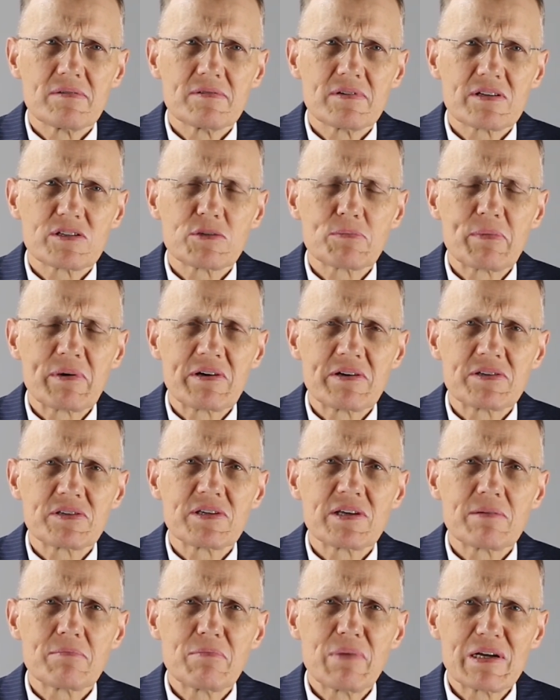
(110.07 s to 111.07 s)

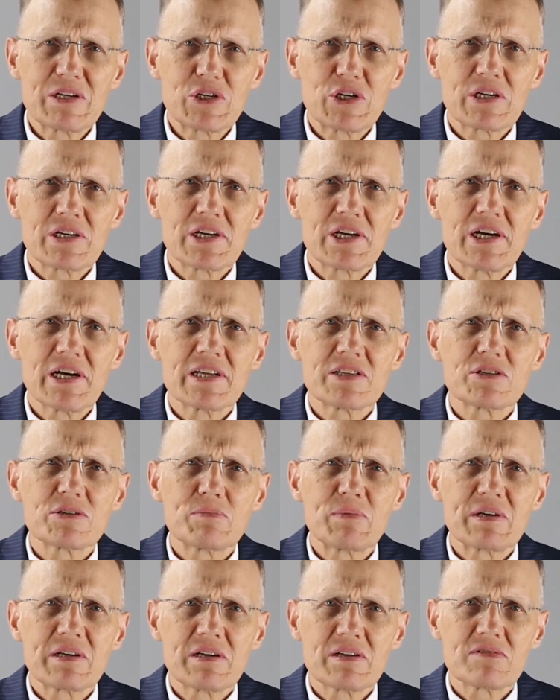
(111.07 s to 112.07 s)
experiencing budget cuts
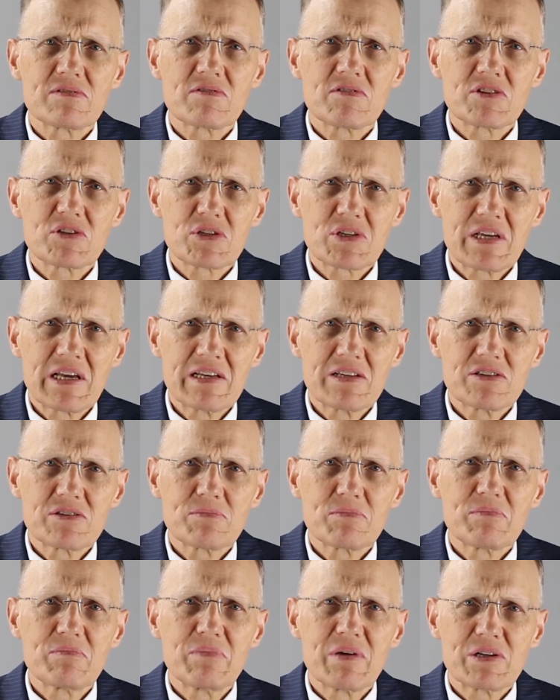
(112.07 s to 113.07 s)
because of the state's
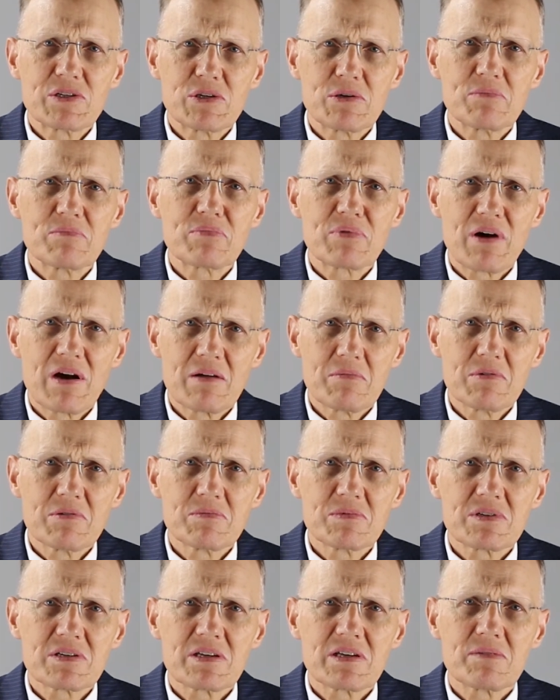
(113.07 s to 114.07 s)
budget
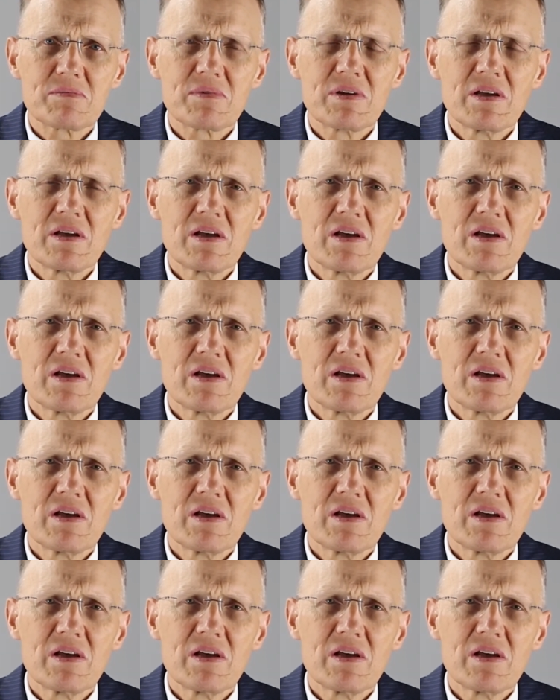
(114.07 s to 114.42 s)
problems, and